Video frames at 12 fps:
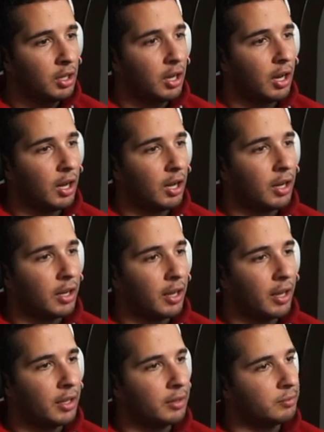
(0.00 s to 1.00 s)
uh,
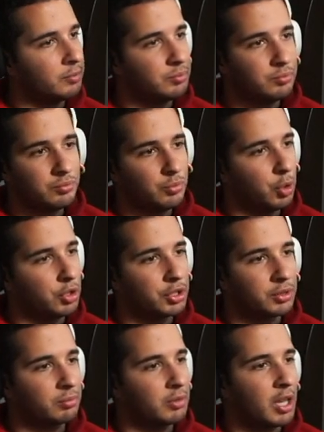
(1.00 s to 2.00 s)
and we'll
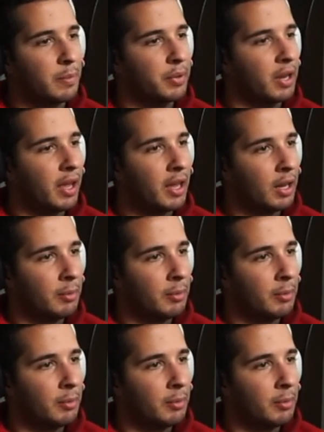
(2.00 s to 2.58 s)
just keep it at eight.